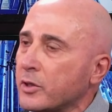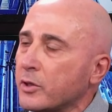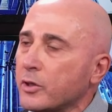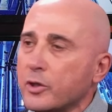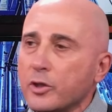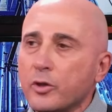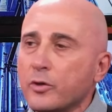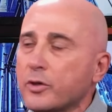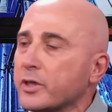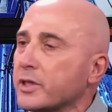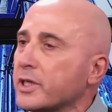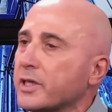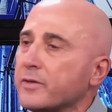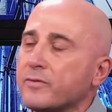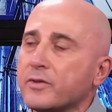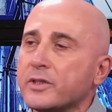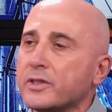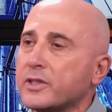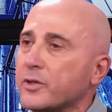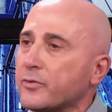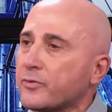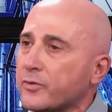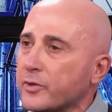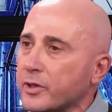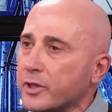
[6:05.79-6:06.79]
you can give it
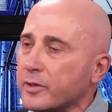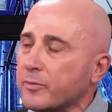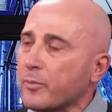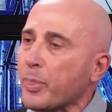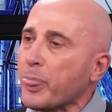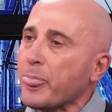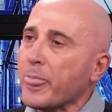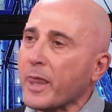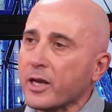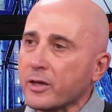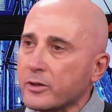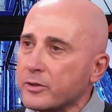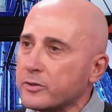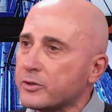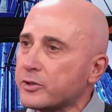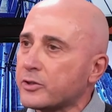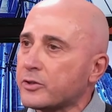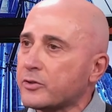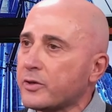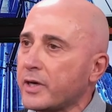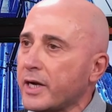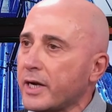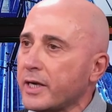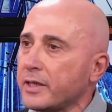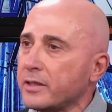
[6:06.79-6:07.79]
different
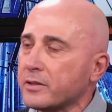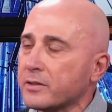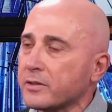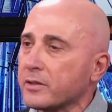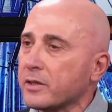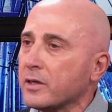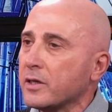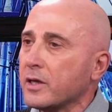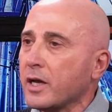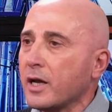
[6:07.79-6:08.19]
constraints